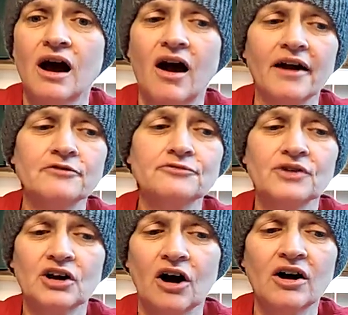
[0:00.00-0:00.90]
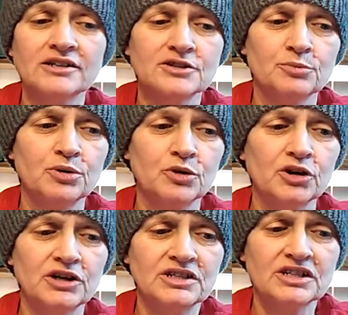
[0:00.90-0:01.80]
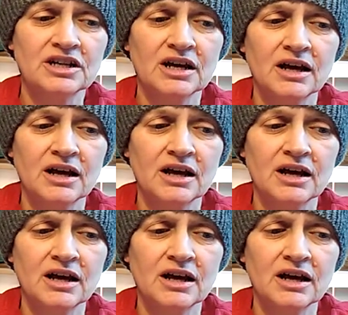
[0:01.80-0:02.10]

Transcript: I forgot to put